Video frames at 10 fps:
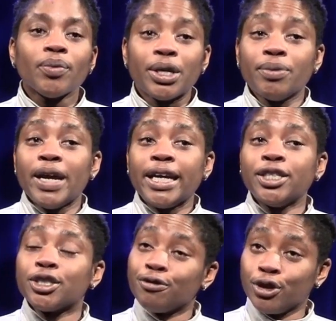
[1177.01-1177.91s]
We
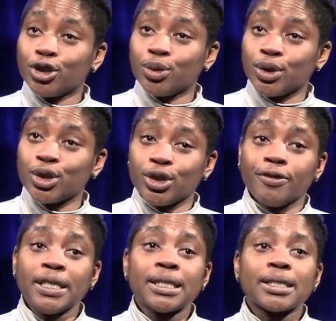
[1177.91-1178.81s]
arranged a virtual
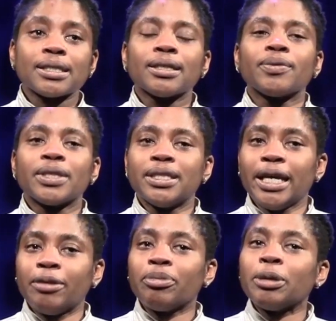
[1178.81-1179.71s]
service with
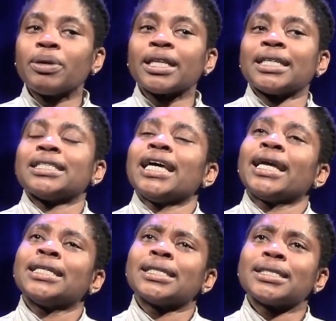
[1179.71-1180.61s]
10 people in
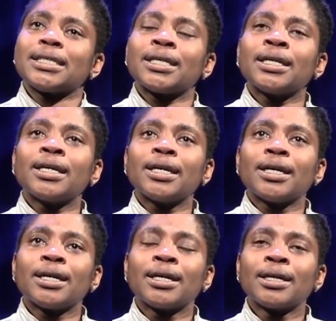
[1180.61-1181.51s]
attendance
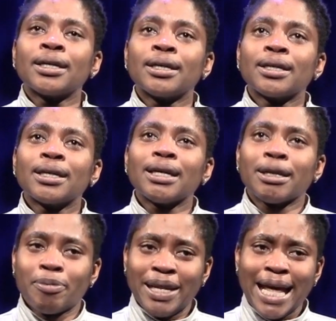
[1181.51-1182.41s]

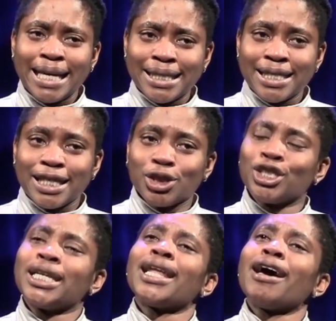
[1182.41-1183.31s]
in a place that
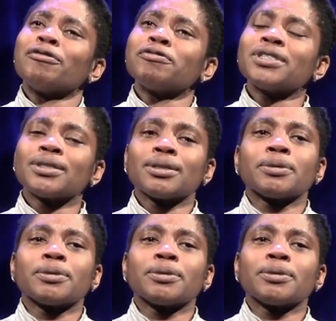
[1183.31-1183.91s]
she loved.